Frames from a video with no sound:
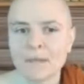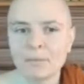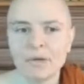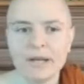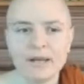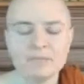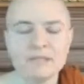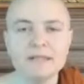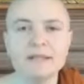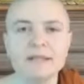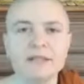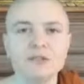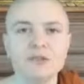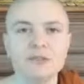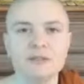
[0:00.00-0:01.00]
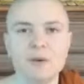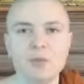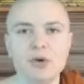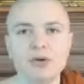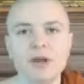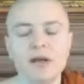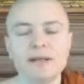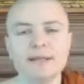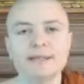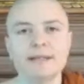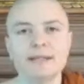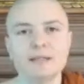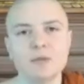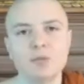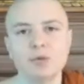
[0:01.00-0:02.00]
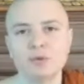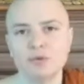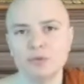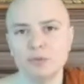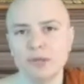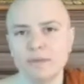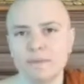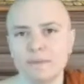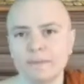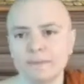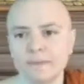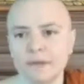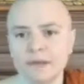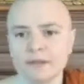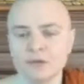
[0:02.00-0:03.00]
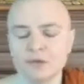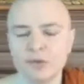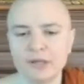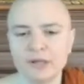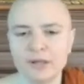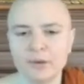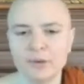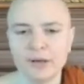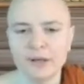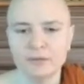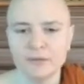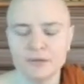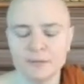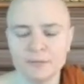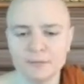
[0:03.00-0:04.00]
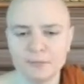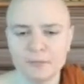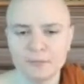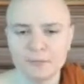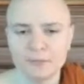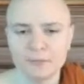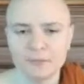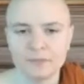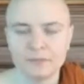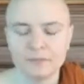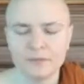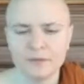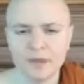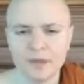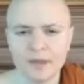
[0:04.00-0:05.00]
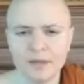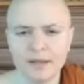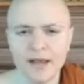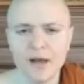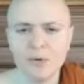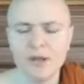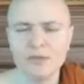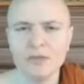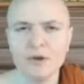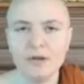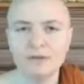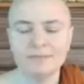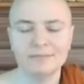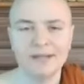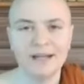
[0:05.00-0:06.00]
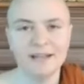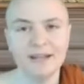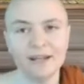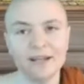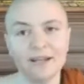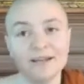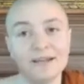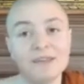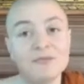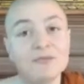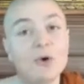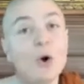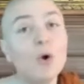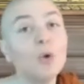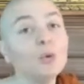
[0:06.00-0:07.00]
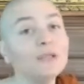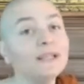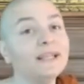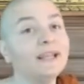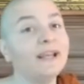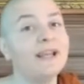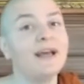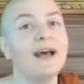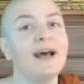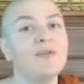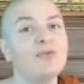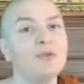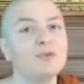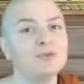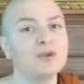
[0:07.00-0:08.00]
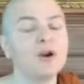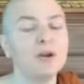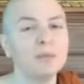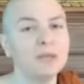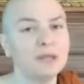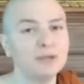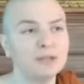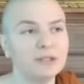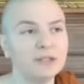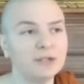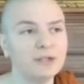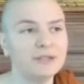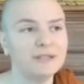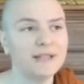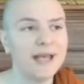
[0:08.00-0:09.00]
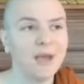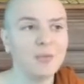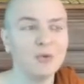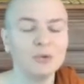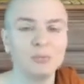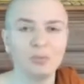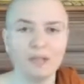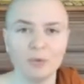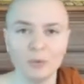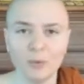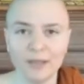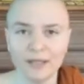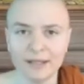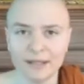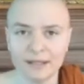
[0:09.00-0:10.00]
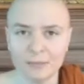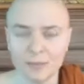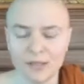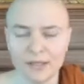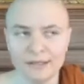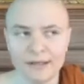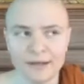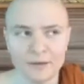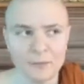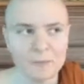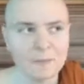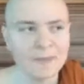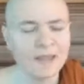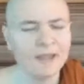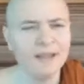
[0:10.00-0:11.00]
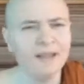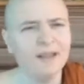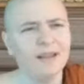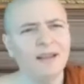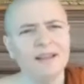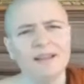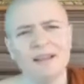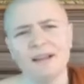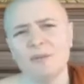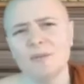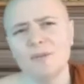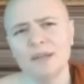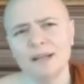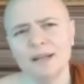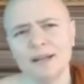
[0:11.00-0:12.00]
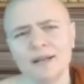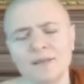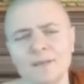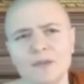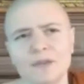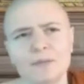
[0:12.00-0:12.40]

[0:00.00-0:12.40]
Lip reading: perhaps lineages that were not accessible to me as training grounds. And how I thought, if only I had those karmic conditions, I would be awakened by now. And I'm meeting